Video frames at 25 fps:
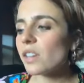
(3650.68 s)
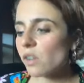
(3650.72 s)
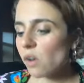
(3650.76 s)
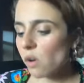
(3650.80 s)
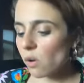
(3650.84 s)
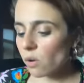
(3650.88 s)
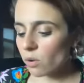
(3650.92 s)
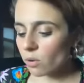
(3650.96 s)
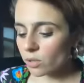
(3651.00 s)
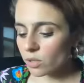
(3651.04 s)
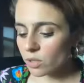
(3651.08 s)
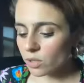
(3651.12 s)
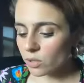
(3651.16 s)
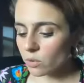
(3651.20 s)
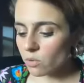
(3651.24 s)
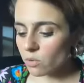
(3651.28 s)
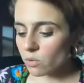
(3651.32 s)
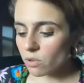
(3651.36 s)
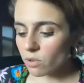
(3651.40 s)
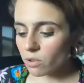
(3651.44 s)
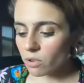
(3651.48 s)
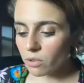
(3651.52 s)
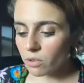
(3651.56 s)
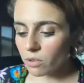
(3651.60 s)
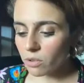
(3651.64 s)
it old
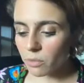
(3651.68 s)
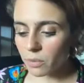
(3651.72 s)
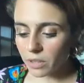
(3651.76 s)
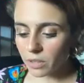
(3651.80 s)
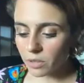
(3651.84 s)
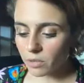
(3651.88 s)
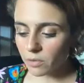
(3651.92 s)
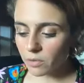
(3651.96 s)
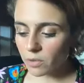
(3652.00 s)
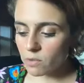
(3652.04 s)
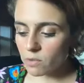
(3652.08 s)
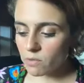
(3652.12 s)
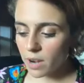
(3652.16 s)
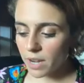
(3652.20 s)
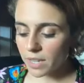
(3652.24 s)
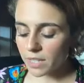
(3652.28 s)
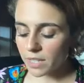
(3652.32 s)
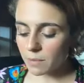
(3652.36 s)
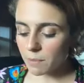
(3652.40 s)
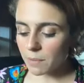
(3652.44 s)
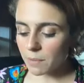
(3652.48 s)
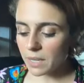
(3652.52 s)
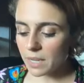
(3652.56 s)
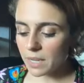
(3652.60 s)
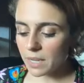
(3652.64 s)
school with a few
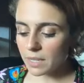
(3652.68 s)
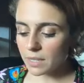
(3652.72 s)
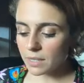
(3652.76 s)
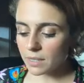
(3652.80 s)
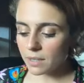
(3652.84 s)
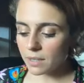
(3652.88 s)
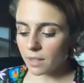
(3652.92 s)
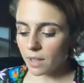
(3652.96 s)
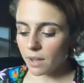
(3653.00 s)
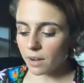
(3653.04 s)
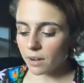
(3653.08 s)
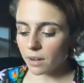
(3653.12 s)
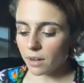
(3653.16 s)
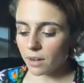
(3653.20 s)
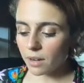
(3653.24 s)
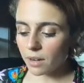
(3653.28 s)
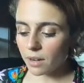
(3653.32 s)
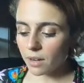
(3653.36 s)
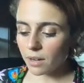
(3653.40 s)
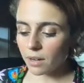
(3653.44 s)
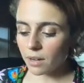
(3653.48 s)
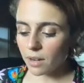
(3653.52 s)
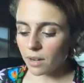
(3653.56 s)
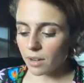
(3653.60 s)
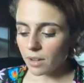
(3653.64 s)
recipes that
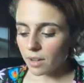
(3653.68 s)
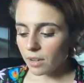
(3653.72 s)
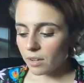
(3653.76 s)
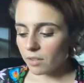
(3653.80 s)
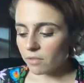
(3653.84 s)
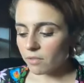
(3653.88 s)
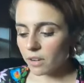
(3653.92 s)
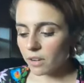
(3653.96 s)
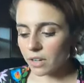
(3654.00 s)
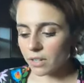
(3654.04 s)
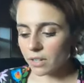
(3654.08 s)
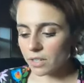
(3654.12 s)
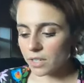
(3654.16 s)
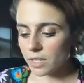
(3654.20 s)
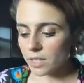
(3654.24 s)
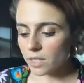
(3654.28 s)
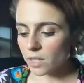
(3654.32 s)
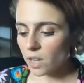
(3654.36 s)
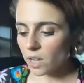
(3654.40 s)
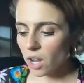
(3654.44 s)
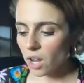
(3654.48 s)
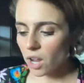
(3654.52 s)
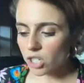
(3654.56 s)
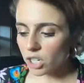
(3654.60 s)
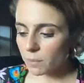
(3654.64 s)
are very
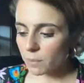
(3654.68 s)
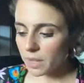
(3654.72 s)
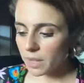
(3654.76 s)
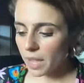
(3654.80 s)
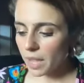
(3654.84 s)
nostalgic.